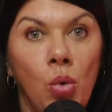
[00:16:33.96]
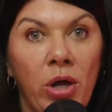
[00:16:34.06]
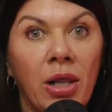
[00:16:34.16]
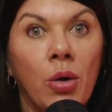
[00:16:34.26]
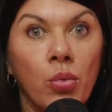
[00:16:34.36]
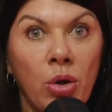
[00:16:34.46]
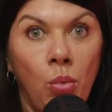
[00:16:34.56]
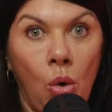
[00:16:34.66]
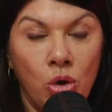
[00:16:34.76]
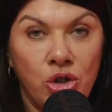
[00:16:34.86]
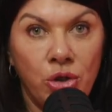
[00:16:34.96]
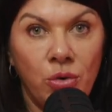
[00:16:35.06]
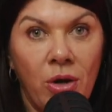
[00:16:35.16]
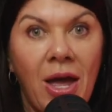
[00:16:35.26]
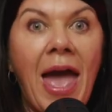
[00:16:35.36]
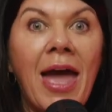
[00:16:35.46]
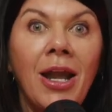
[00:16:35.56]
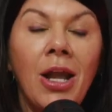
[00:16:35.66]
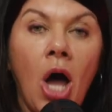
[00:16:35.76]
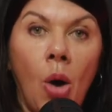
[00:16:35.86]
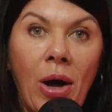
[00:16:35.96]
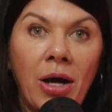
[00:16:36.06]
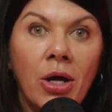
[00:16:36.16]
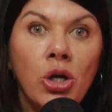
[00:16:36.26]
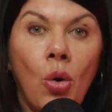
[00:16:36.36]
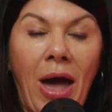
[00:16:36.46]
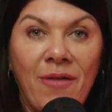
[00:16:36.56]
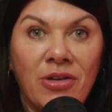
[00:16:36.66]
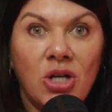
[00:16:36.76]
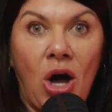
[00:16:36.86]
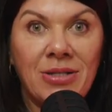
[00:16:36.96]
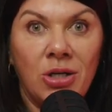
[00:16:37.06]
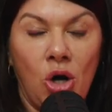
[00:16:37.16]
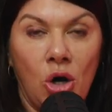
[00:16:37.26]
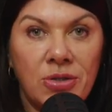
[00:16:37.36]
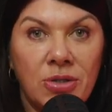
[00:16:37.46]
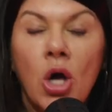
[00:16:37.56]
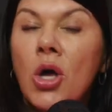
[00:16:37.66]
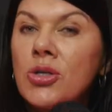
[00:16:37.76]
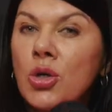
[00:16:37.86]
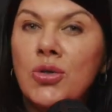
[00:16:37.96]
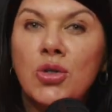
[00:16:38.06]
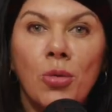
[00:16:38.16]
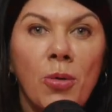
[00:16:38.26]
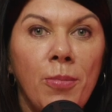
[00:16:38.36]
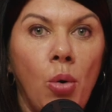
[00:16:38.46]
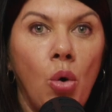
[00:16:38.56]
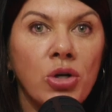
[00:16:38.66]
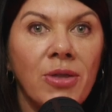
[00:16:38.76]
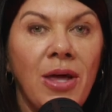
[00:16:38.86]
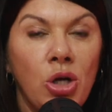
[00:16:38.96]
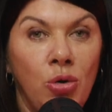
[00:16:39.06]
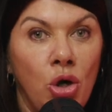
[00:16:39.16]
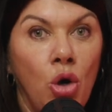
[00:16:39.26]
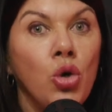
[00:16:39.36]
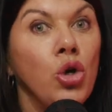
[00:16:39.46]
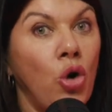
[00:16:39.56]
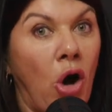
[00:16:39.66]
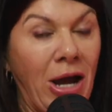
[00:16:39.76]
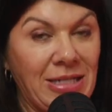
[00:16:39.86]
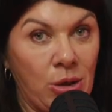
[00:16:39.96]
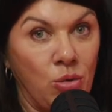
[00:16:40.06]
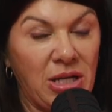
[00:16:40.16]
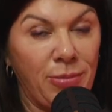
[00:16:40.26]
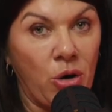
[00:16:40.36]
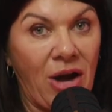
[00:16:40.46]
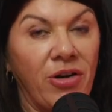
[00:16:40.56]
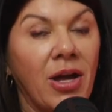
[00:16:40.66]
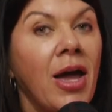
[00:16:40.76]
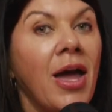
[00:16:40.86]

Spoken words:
will reward you and lower your advertising costs. So super important that you know your ideal demographic.